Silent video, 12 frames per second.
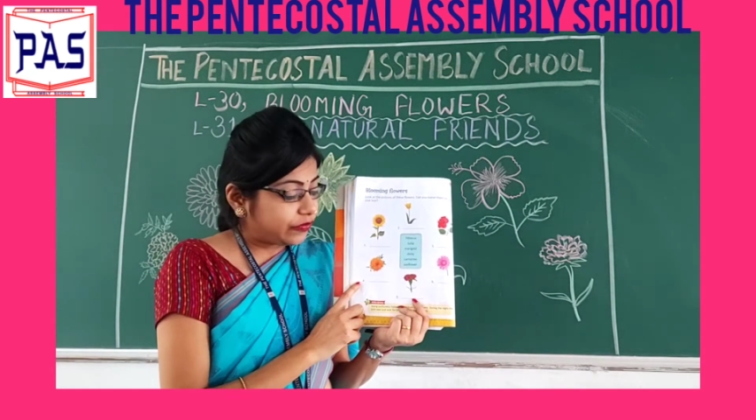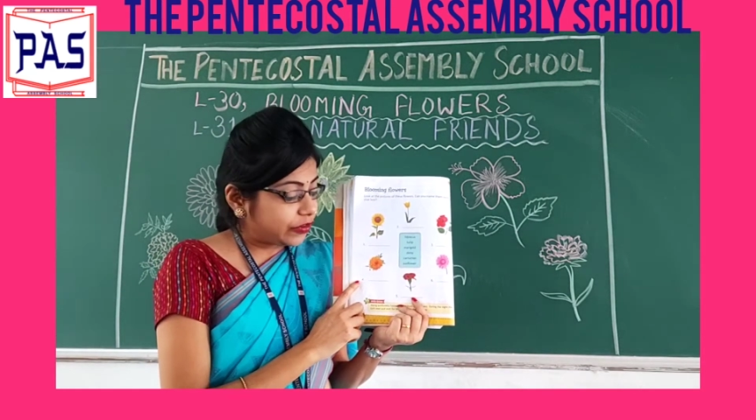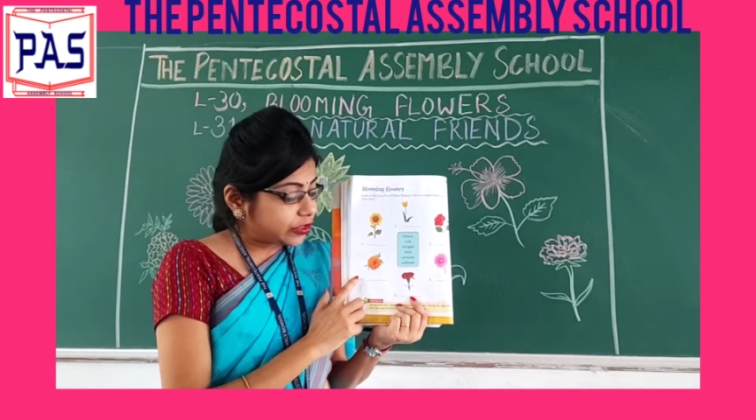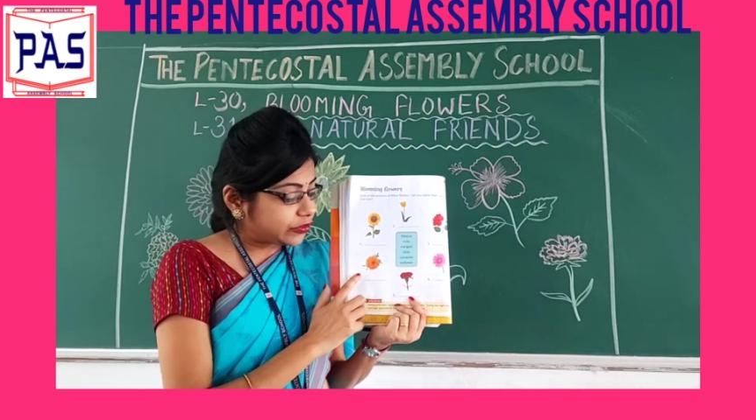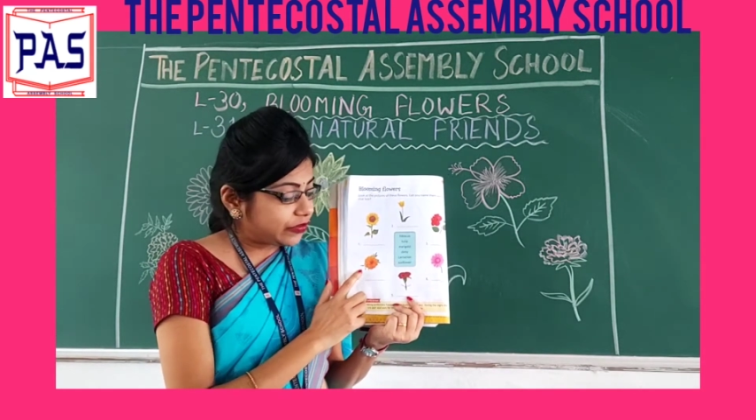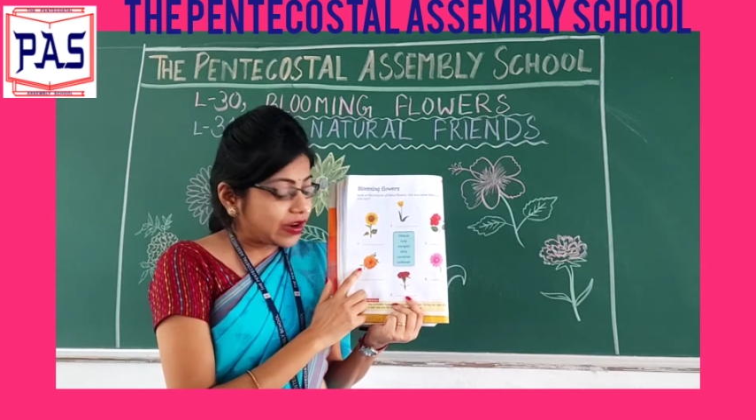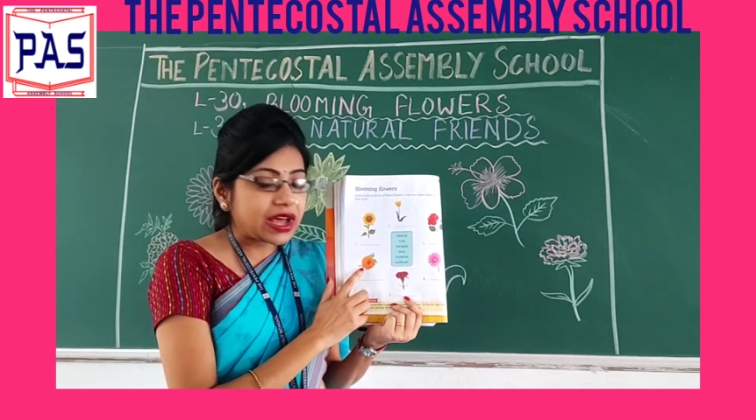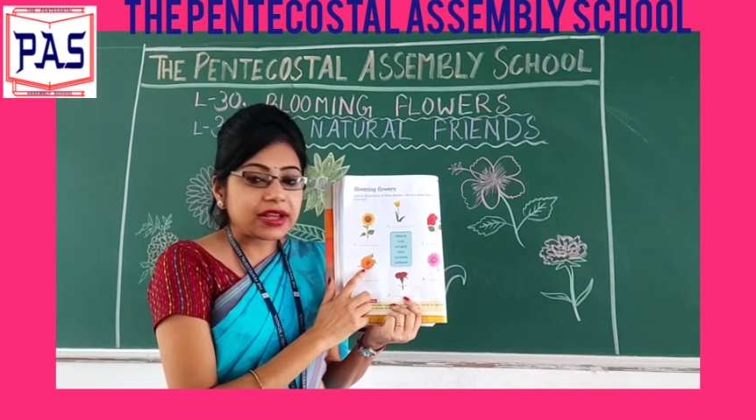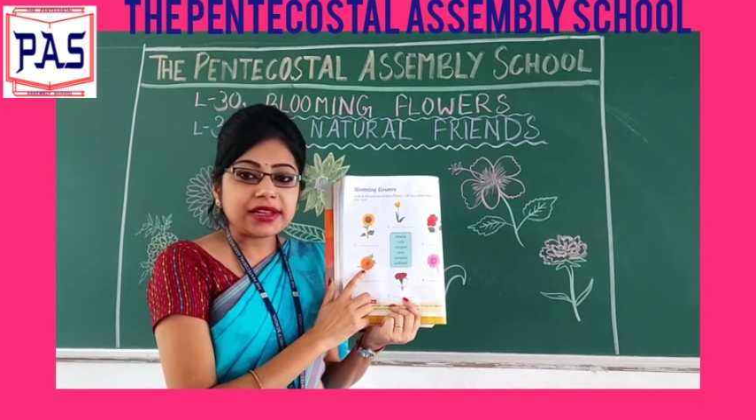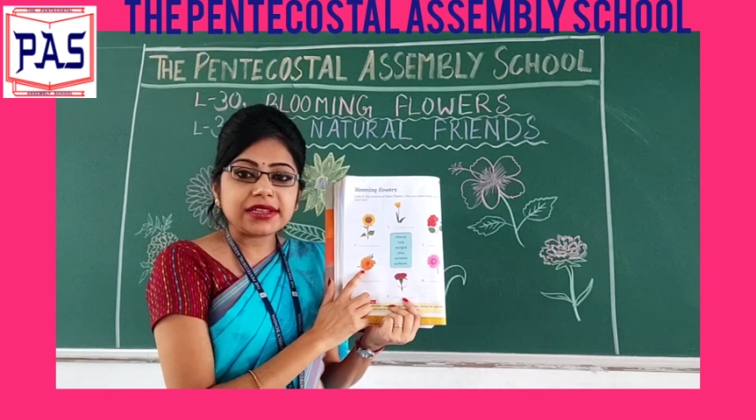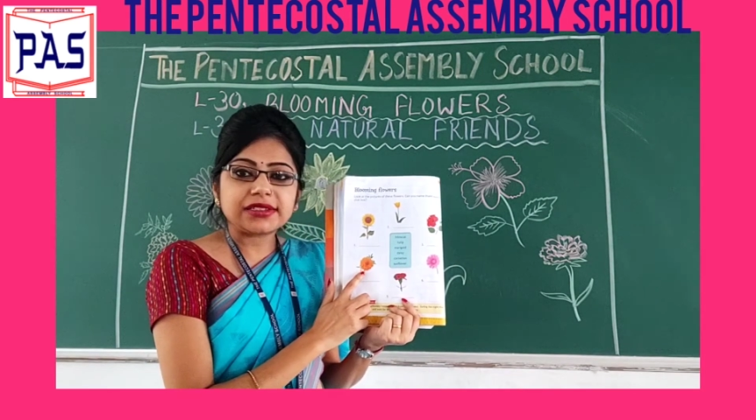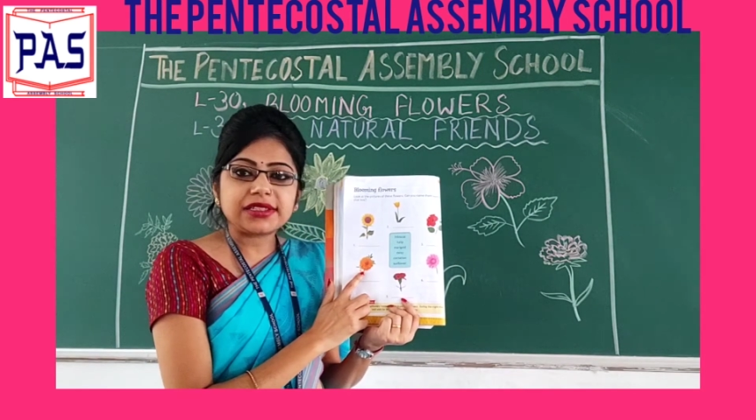Which
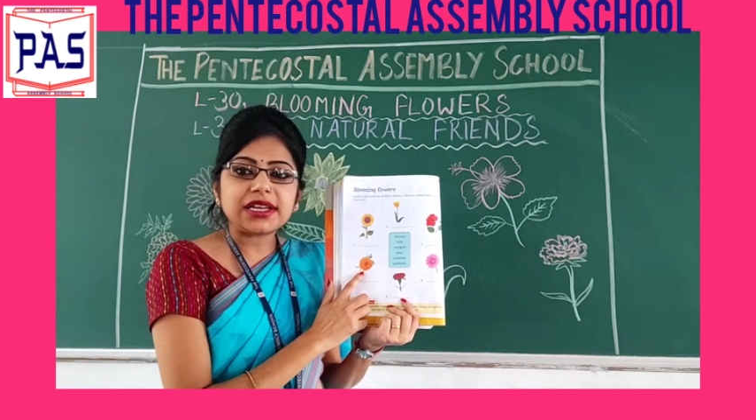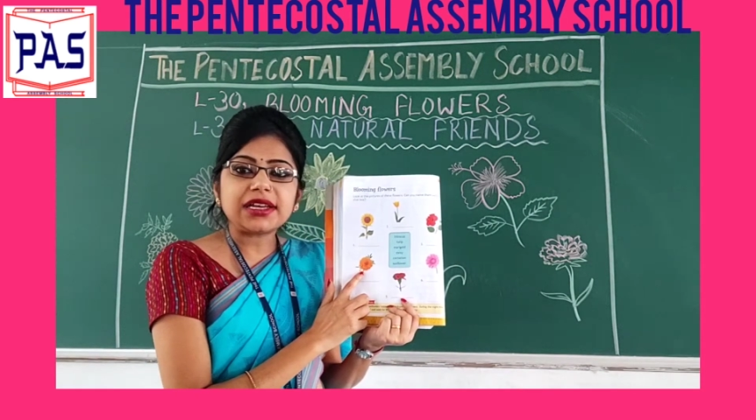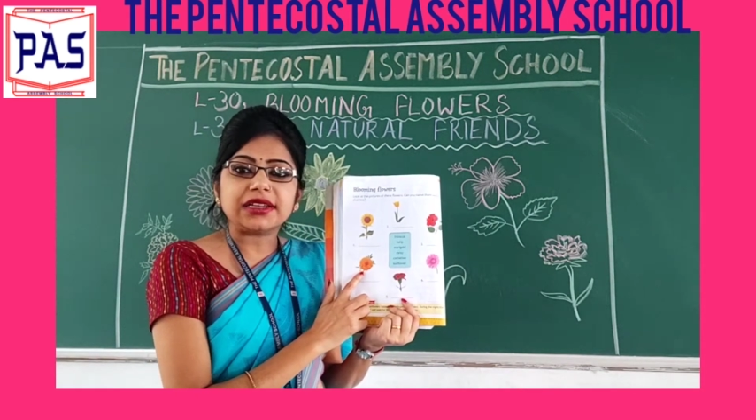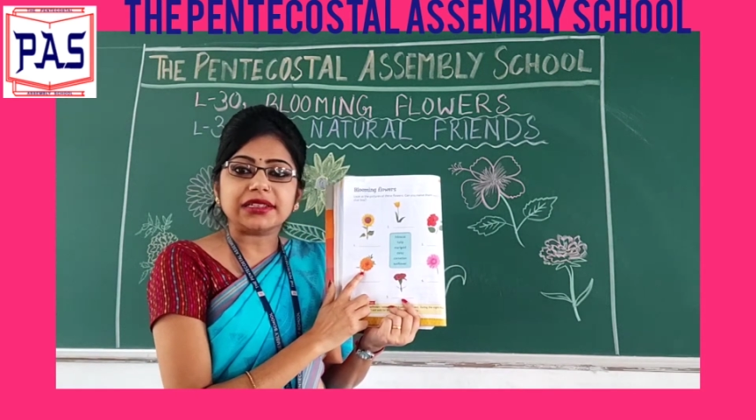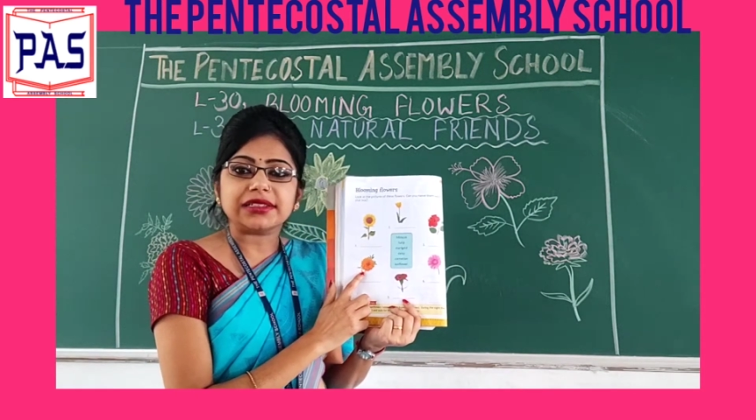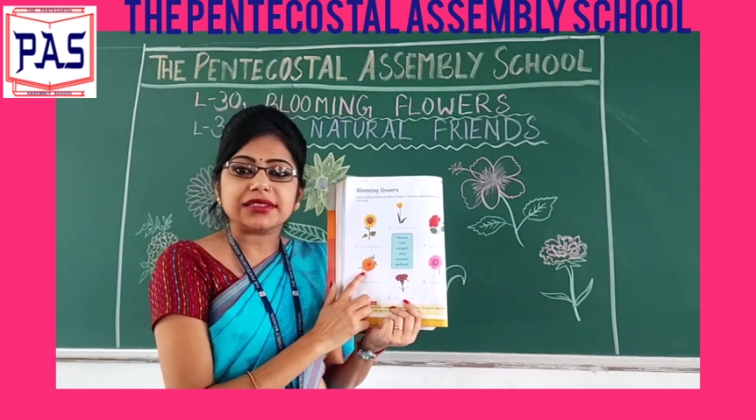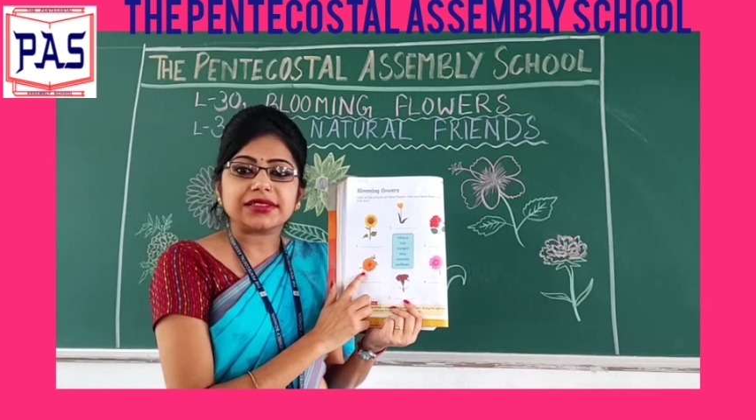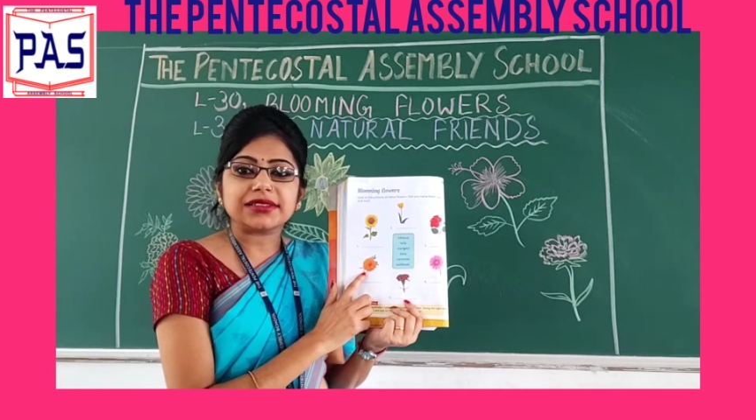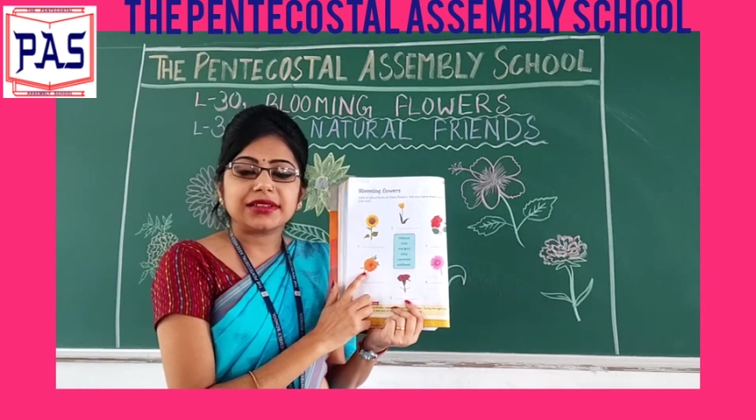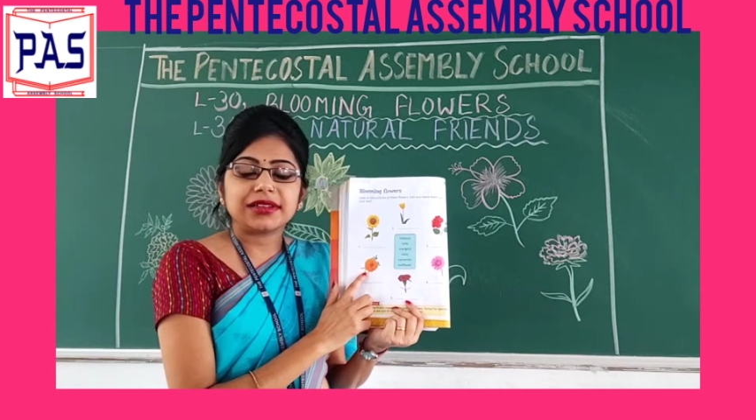flower is this?